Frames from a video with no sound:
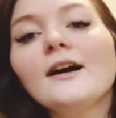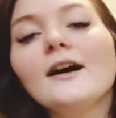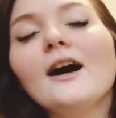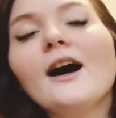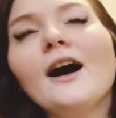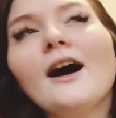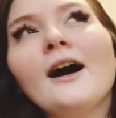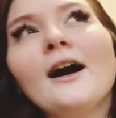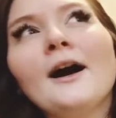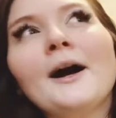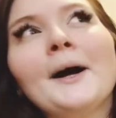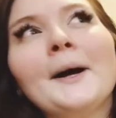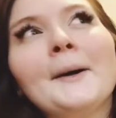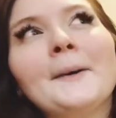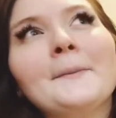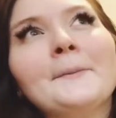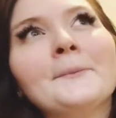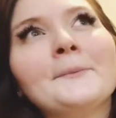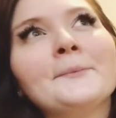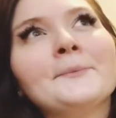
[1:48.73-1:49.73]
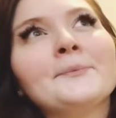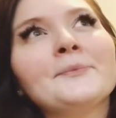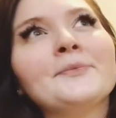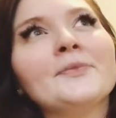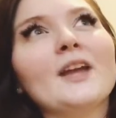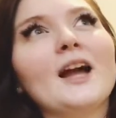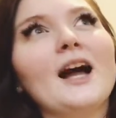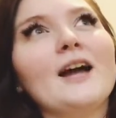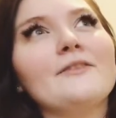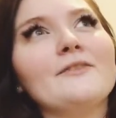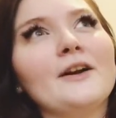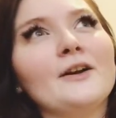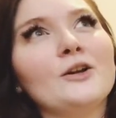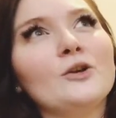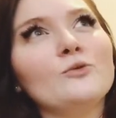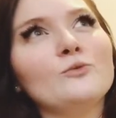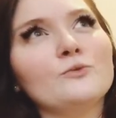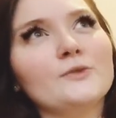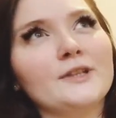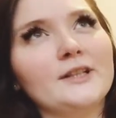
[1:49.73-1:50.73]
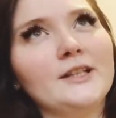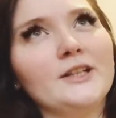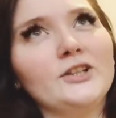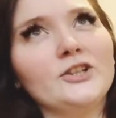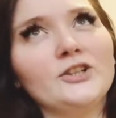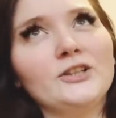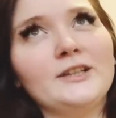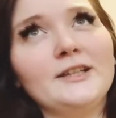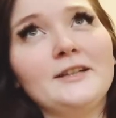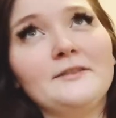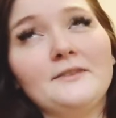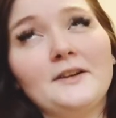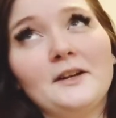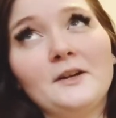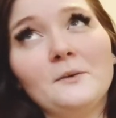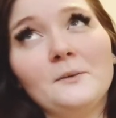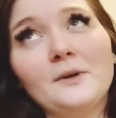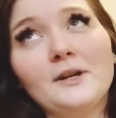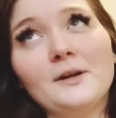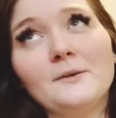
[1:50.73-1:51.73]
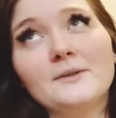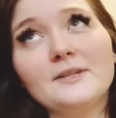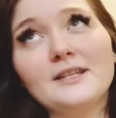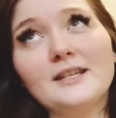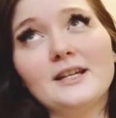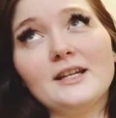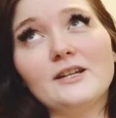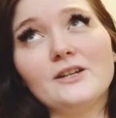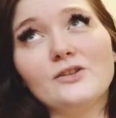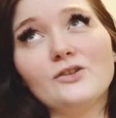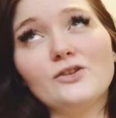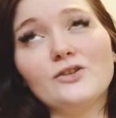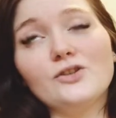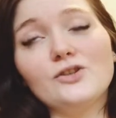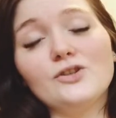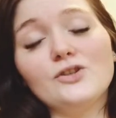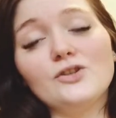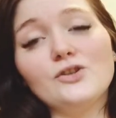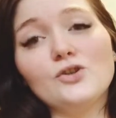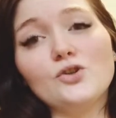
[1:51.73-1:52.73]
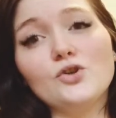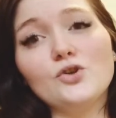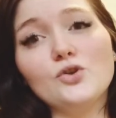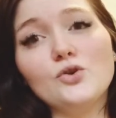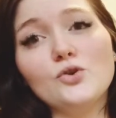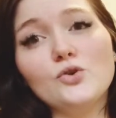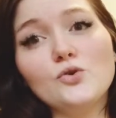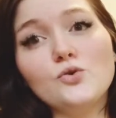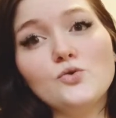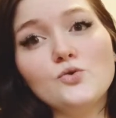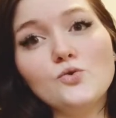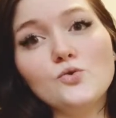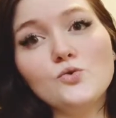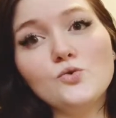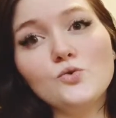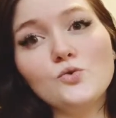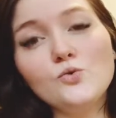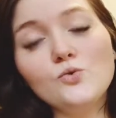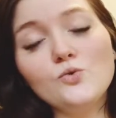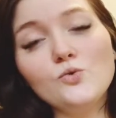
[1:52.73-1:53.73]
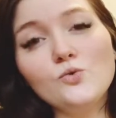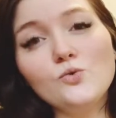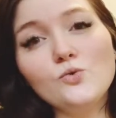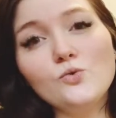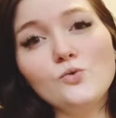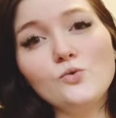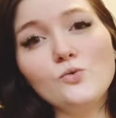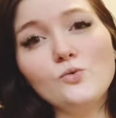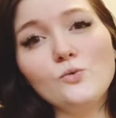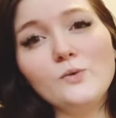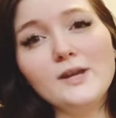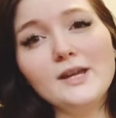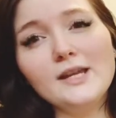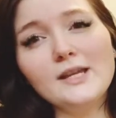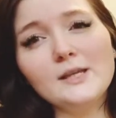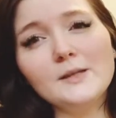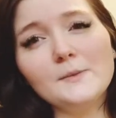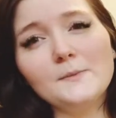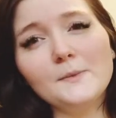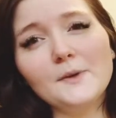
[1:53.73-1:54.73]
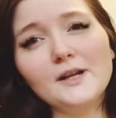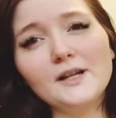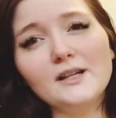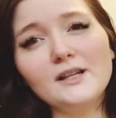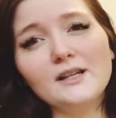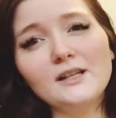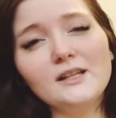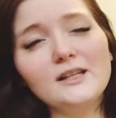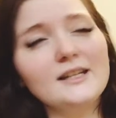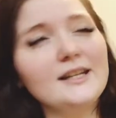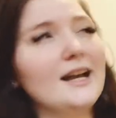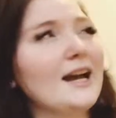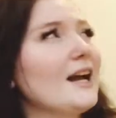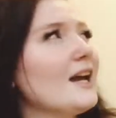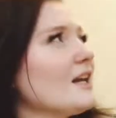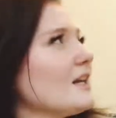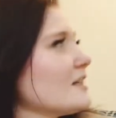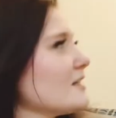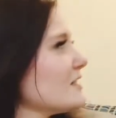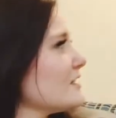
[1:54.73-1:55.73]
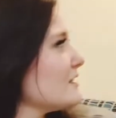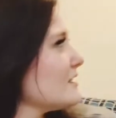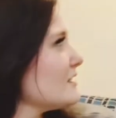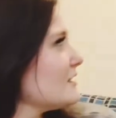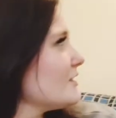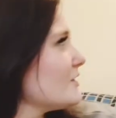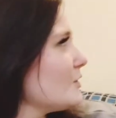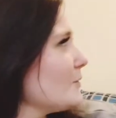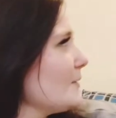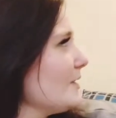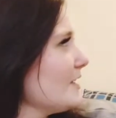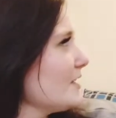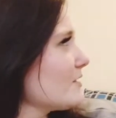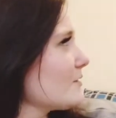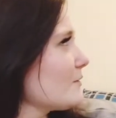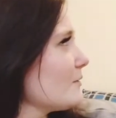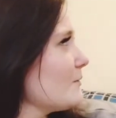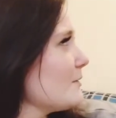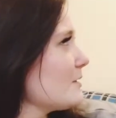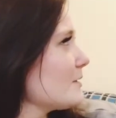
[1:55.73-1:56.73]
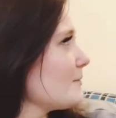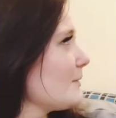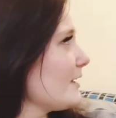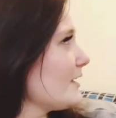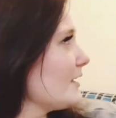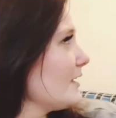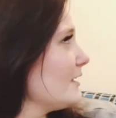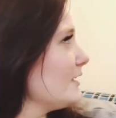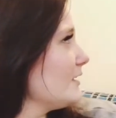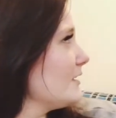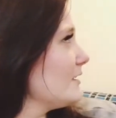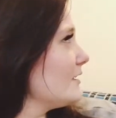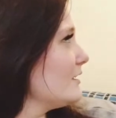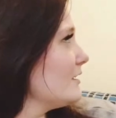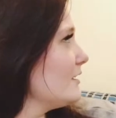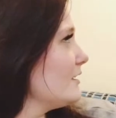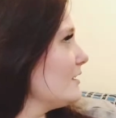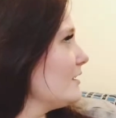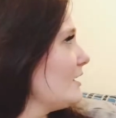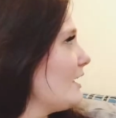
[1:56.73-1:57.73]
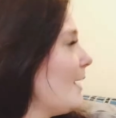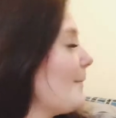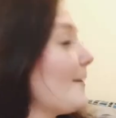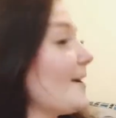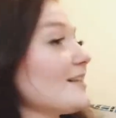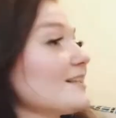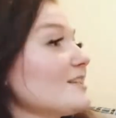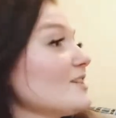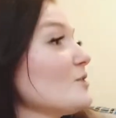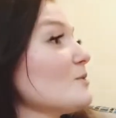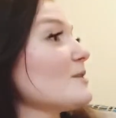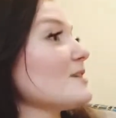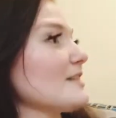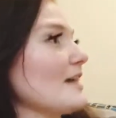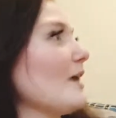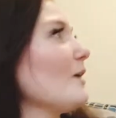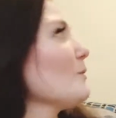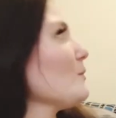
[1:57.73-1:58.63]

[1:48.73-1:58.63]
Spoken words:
I found out really early. I found out when I was like 2 weeks pregnant. Yeah? 2 weeks? 3 weeks pregnant? I'm asking you because I